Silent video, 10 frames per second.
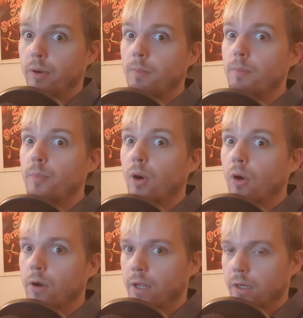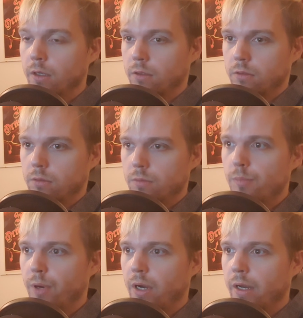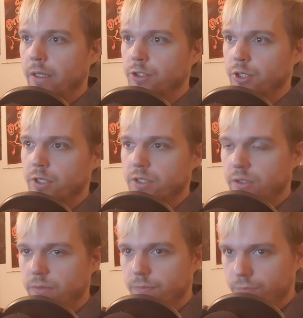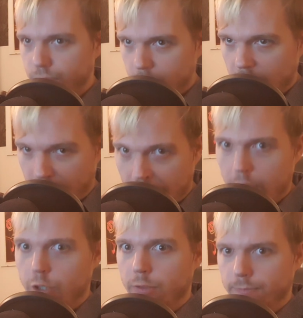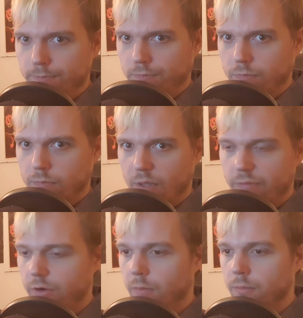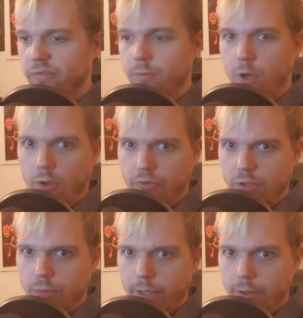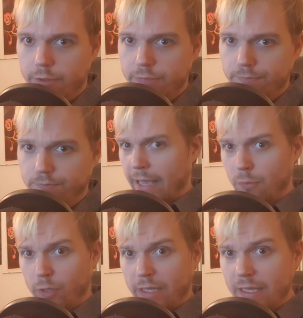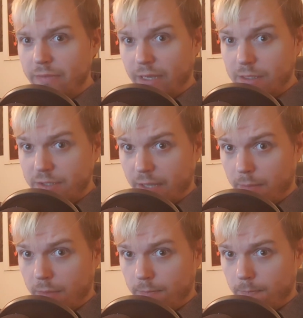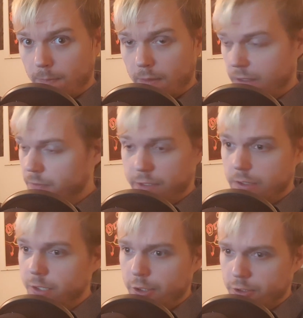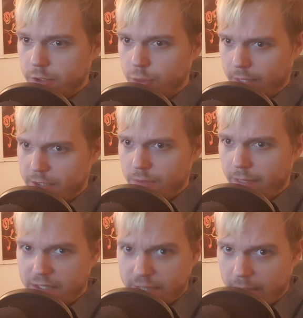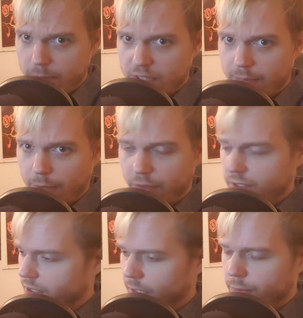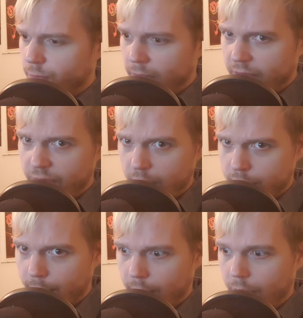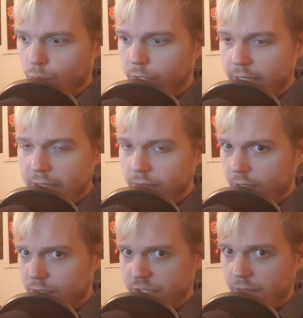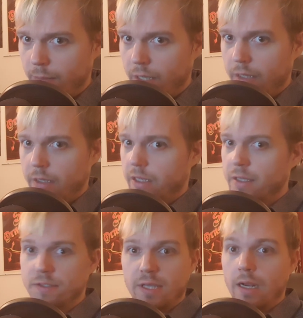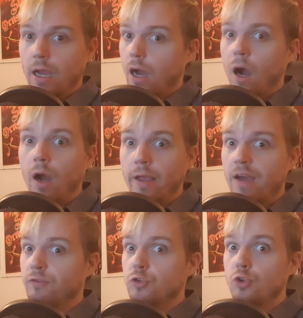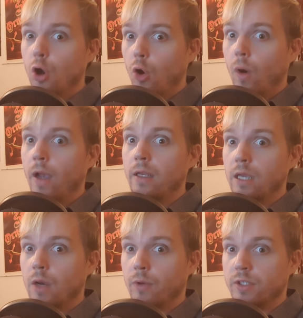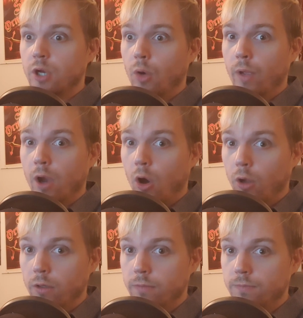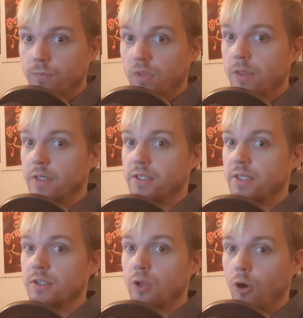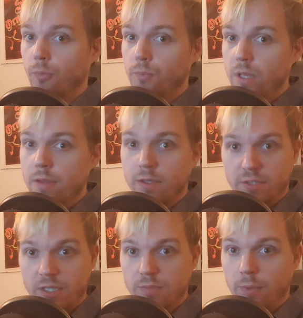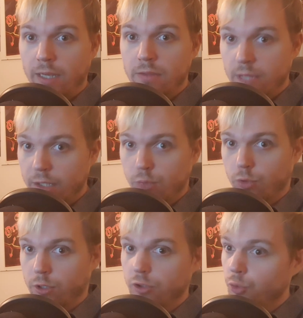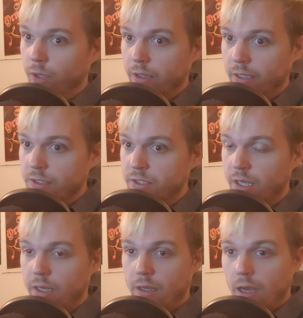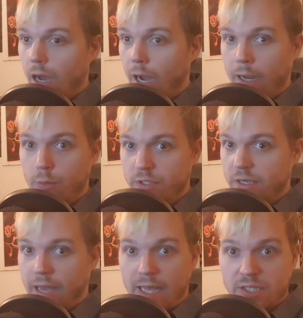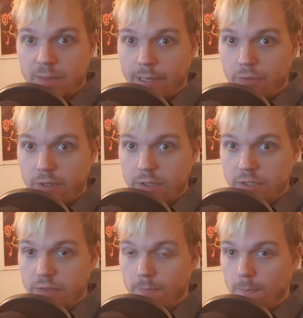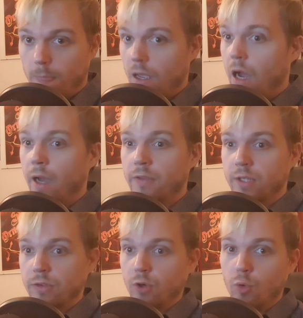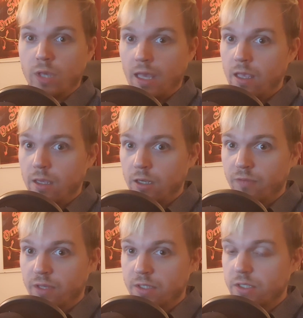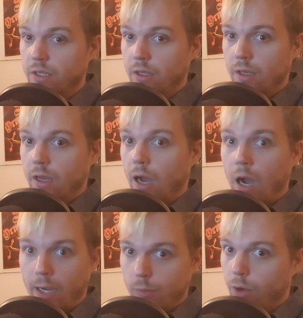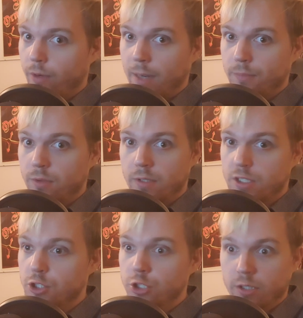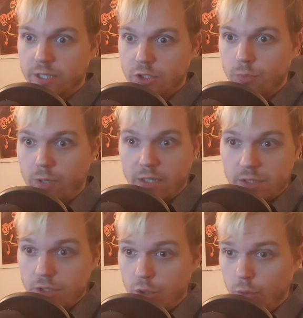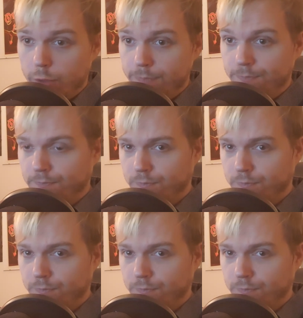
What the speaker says: bombarded by just anger from content creators. And what he tells them, he just tries to make statements about this and like making videos about it. And what he tells them is that I have no idea what's going on. This is not me. This is my network doing this. I wasn't asked about this. I didn't okay any of this. I woke up to this just as surprised as you were,